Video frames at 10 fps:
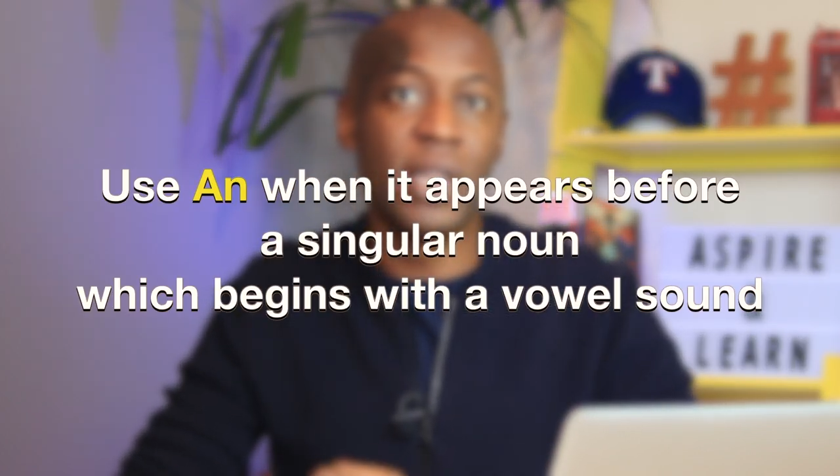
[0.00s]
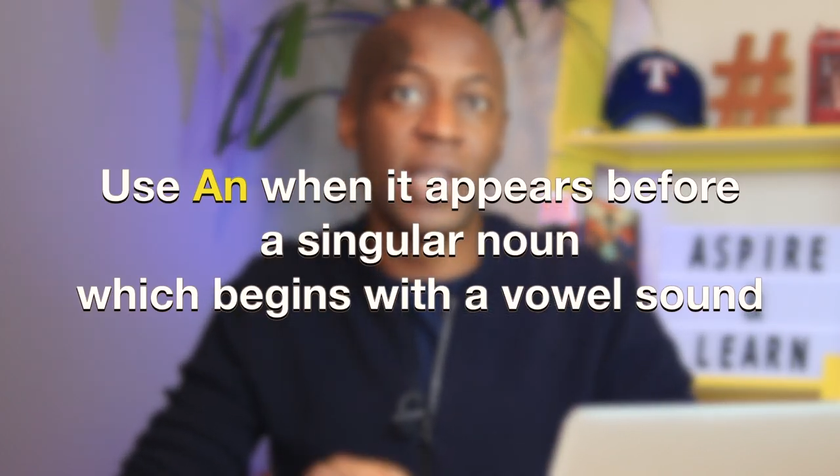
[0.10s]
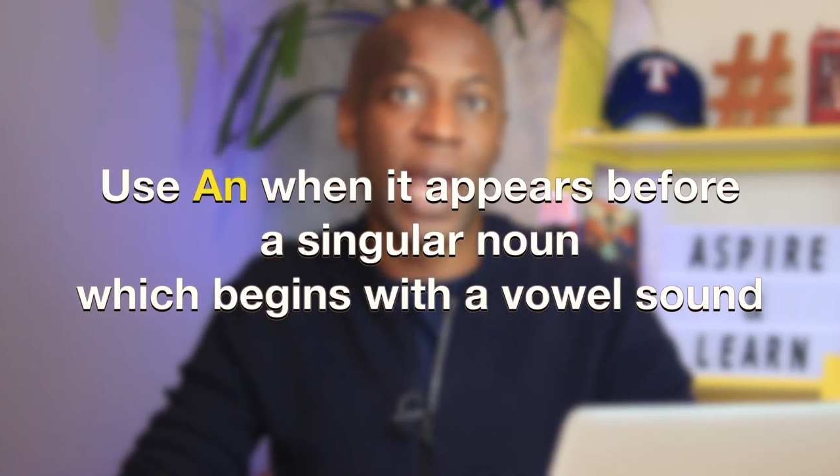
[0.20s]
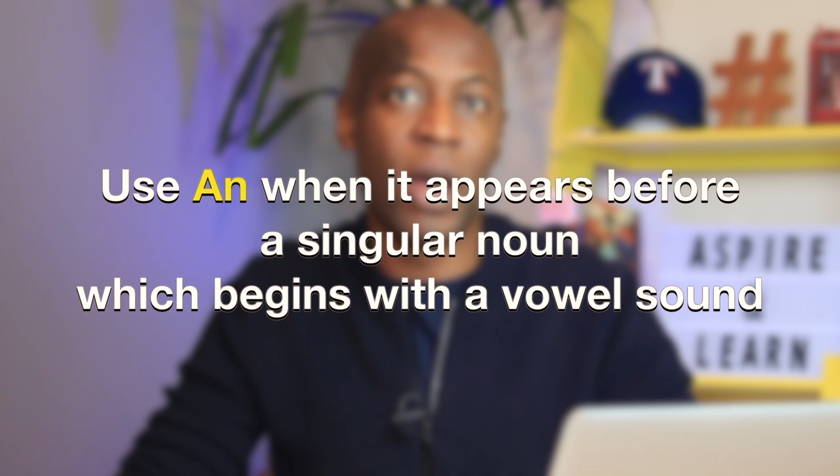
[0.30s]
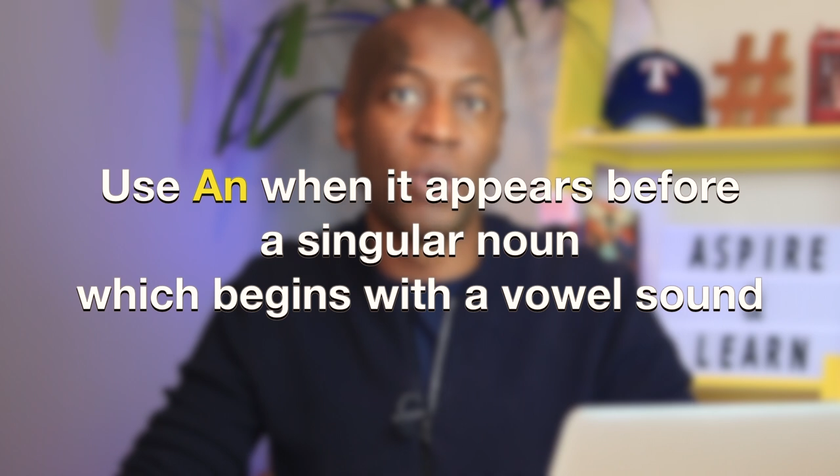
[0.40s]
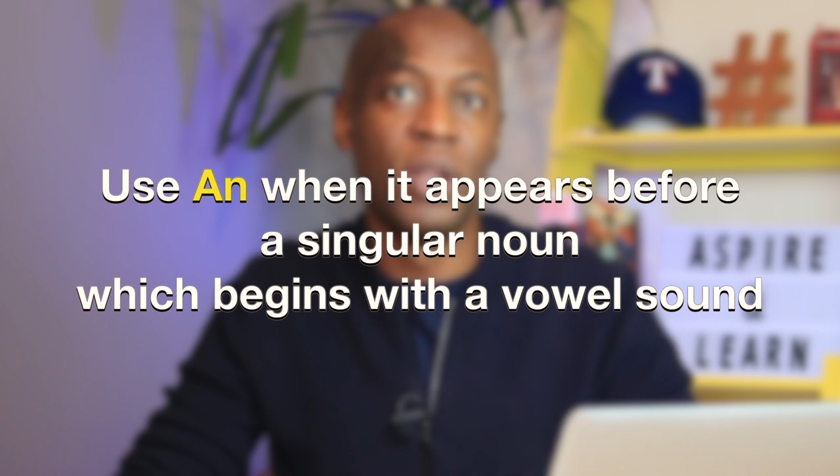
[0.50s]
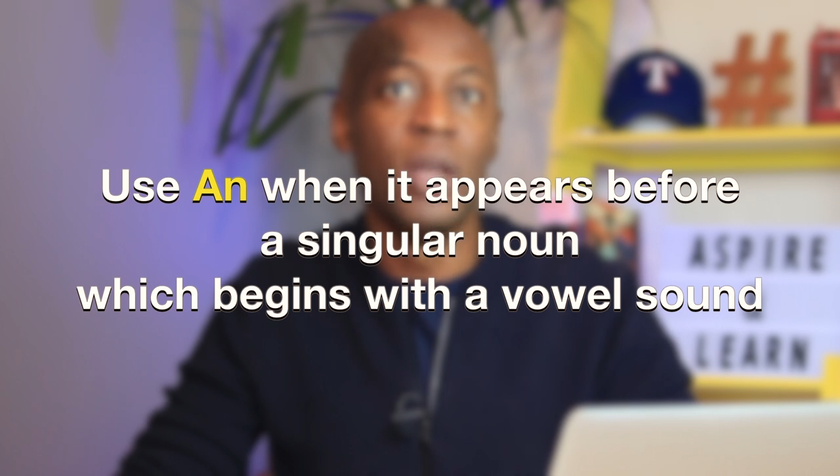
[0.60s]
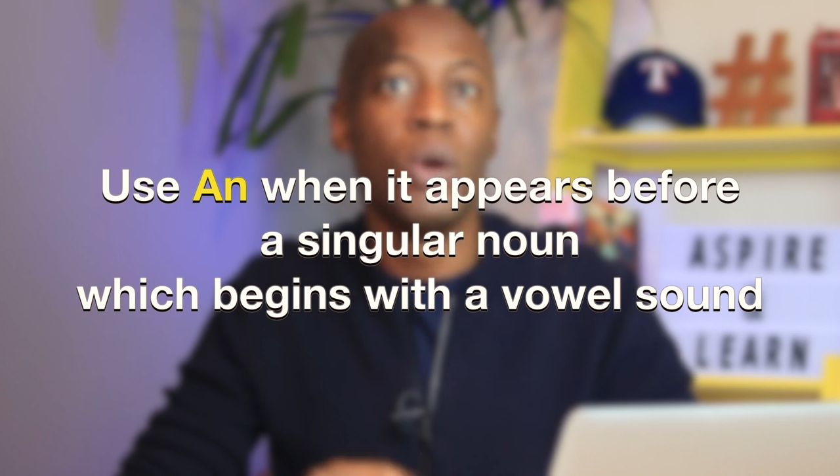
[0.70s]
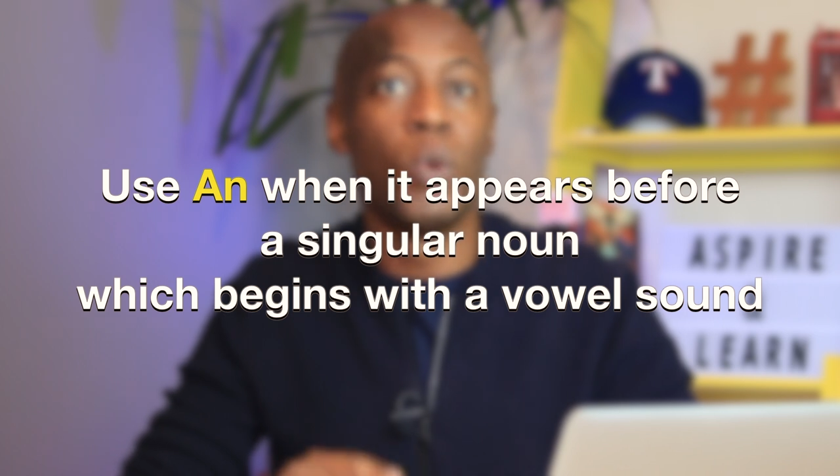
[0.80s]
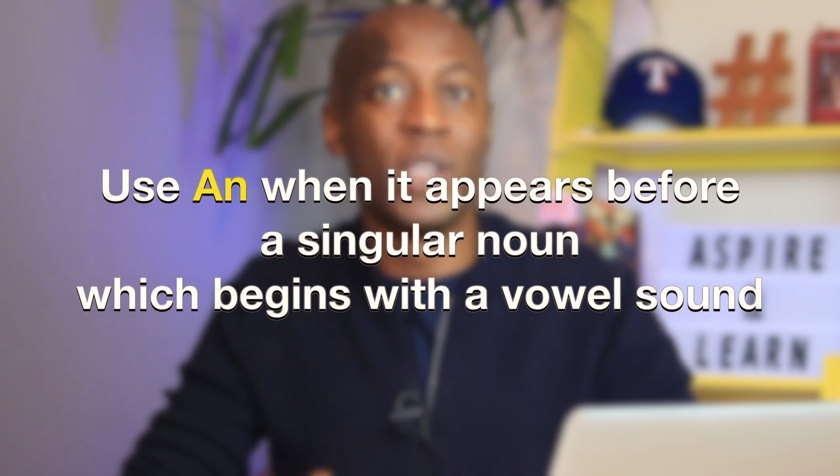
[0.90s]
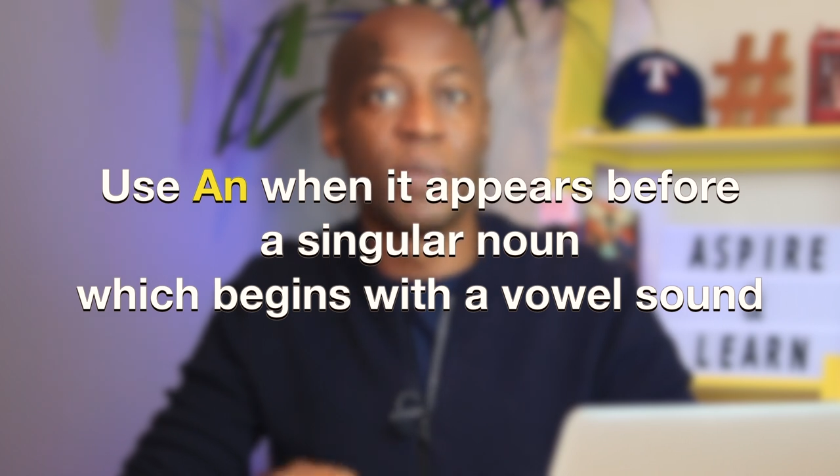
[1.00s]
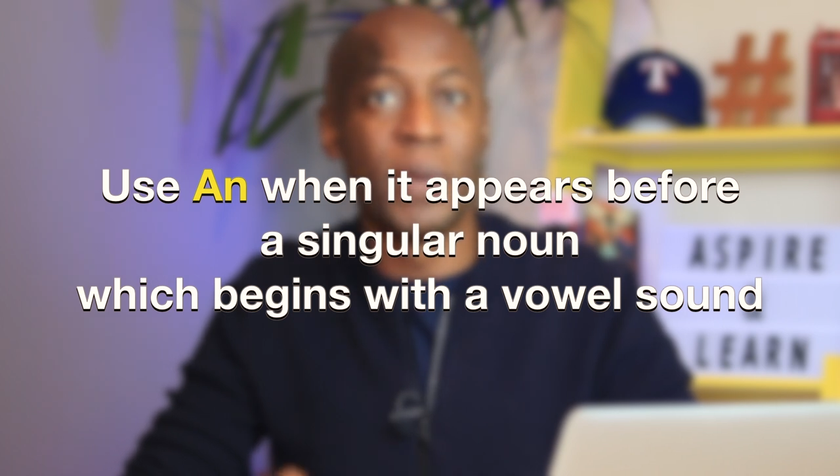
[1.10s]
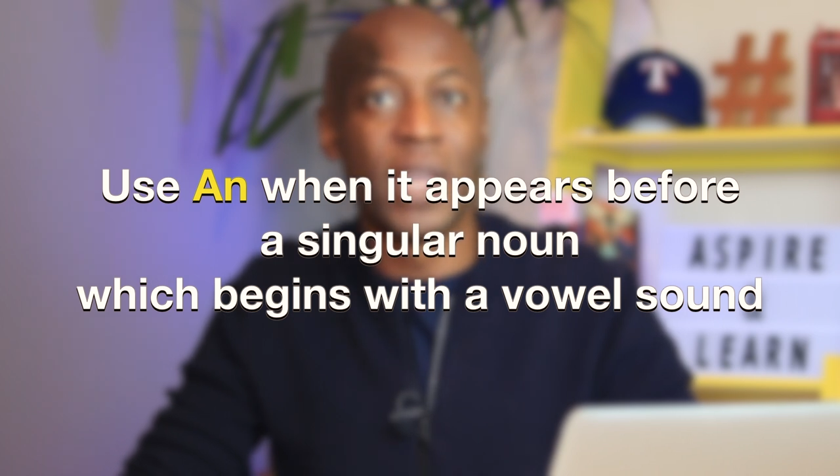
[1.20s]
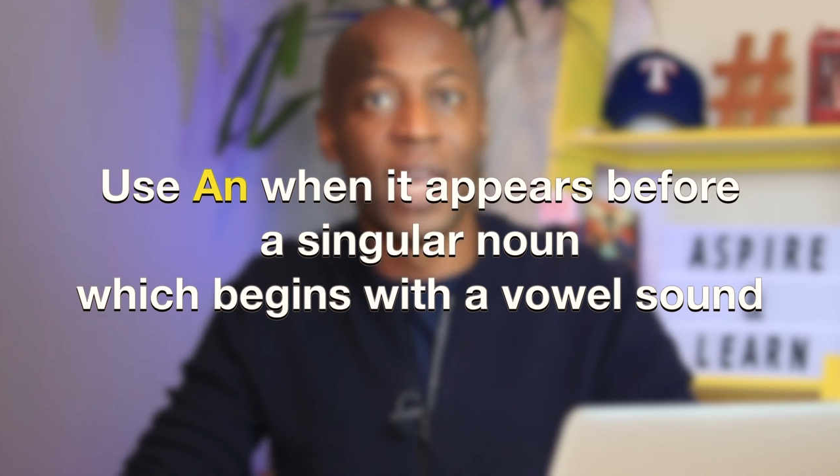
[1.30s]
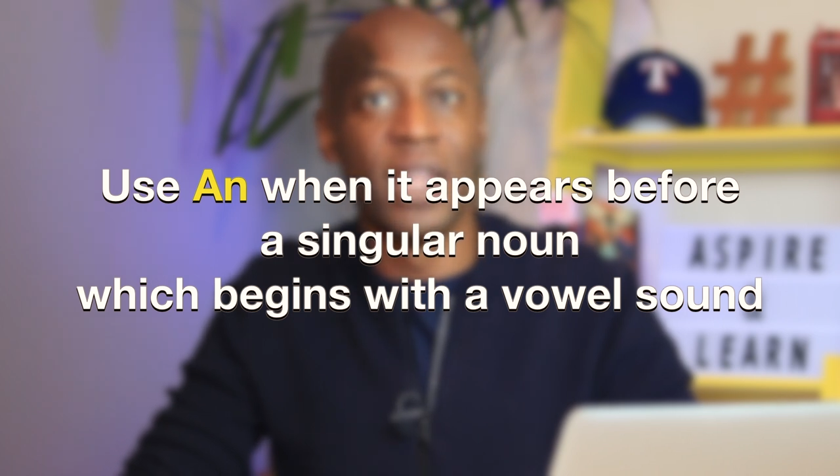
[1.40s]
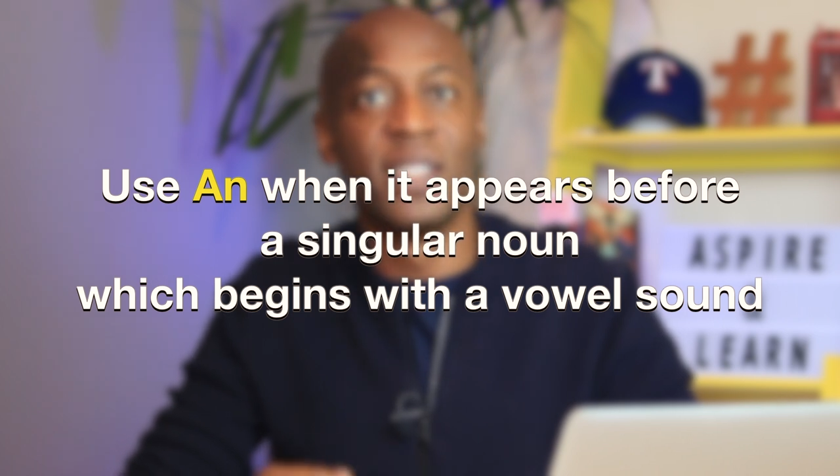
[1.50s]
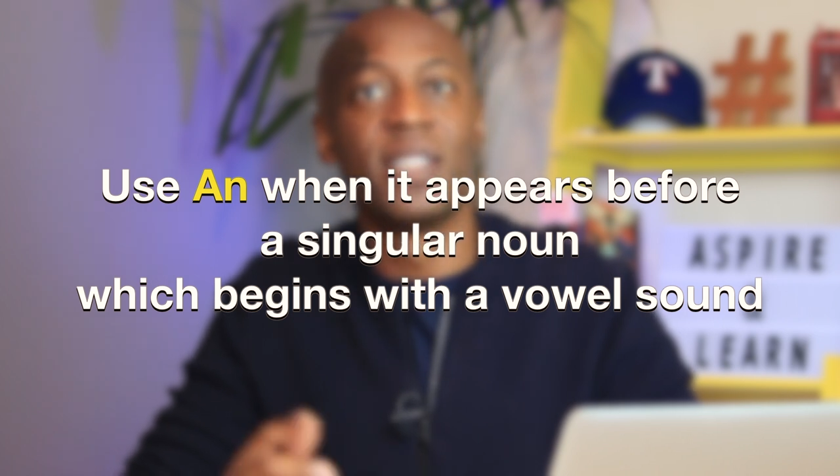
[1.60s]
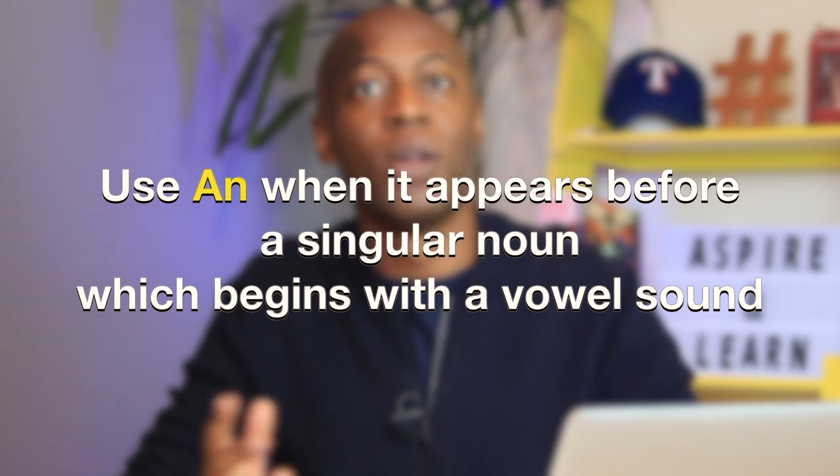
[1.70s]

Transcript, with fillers: noun which begins